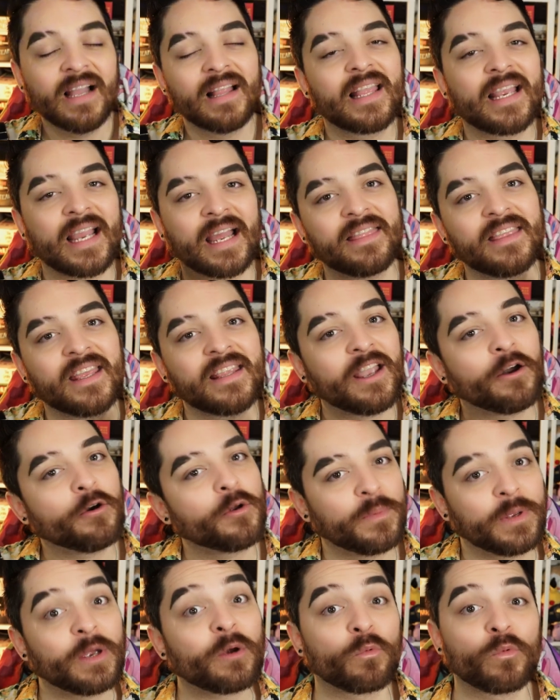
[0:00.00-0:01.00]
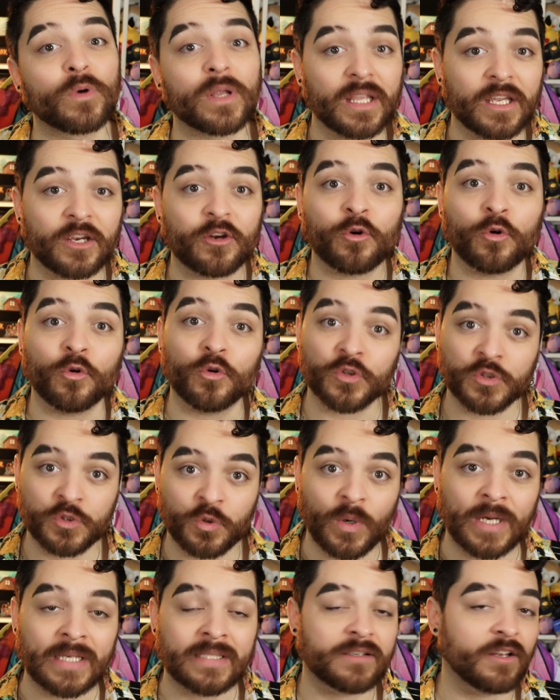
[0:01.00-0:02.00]
Like, I think that would be a really cool
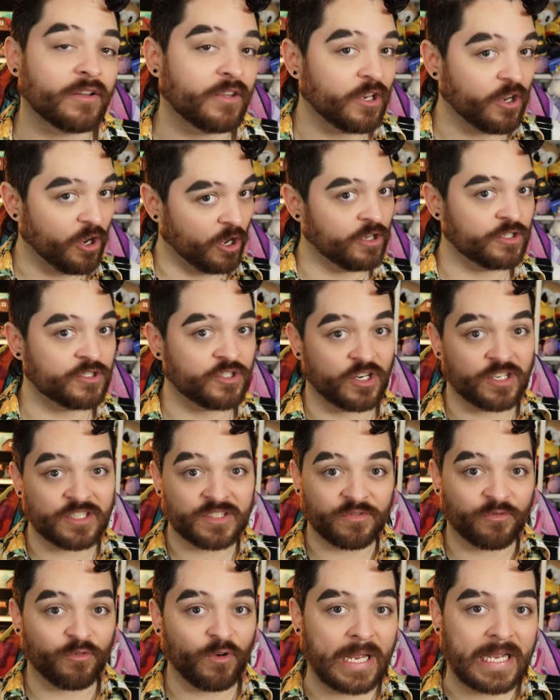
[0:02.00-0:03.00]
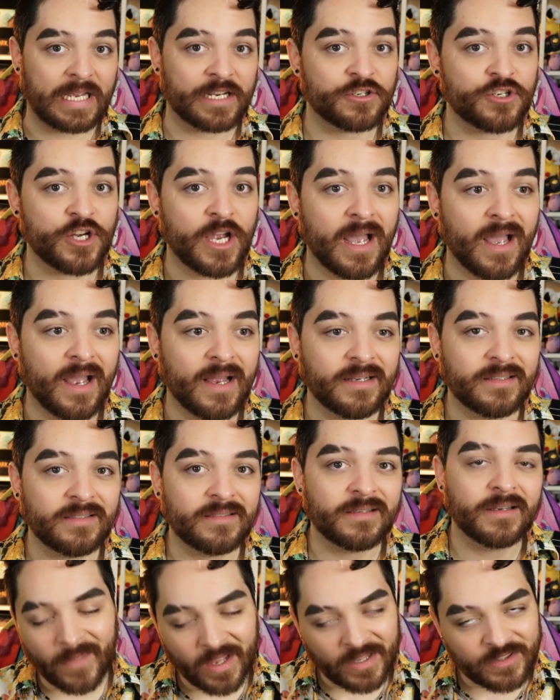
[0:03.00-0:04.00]
twist on the All-Stars
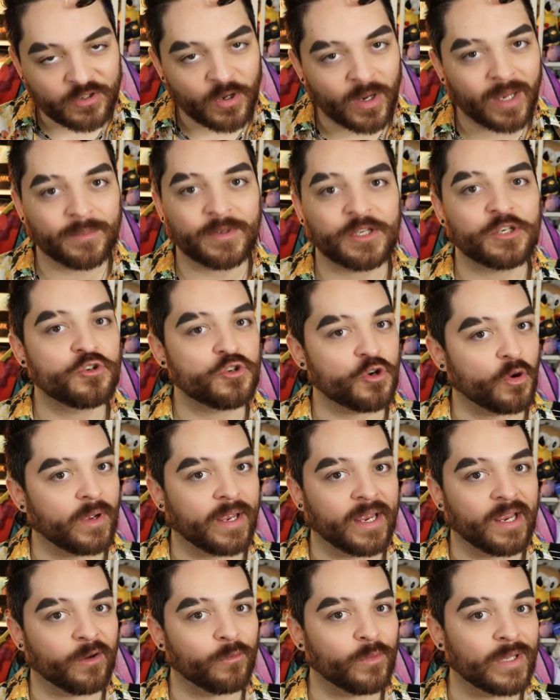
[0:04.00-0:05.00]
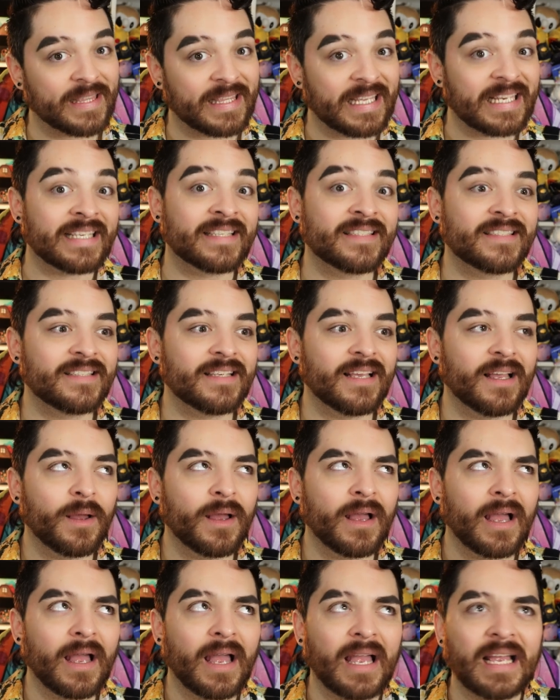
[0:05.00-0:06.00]
franchise. And so I'm enjoying what this
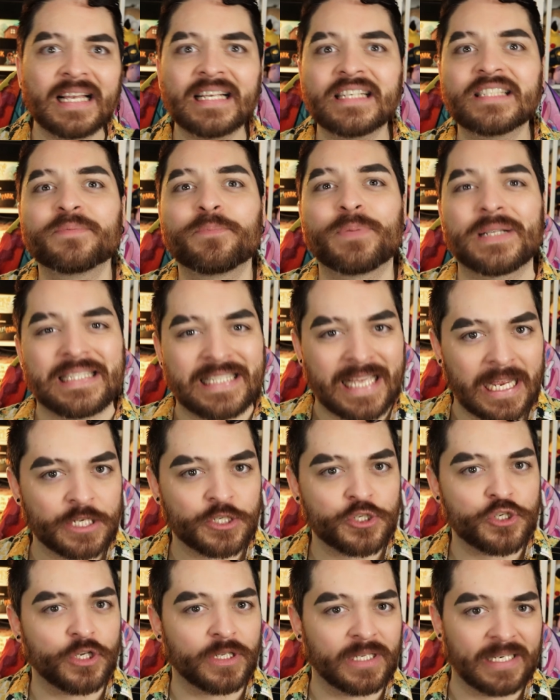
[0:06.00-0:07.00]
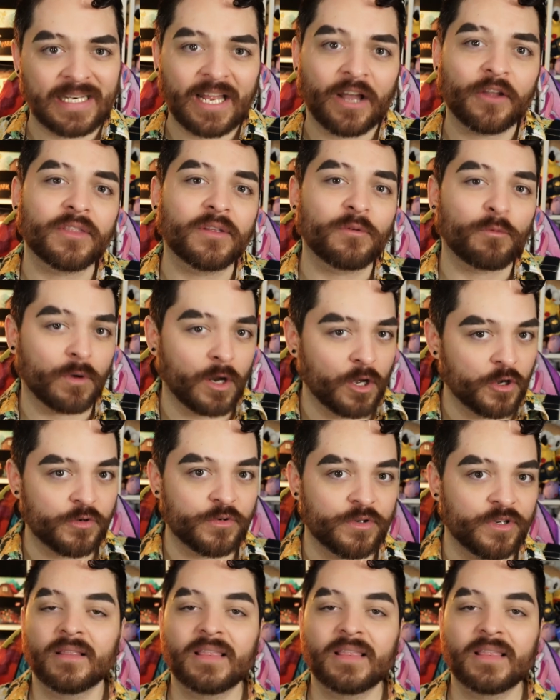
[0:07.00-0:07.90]
is potentially down the road.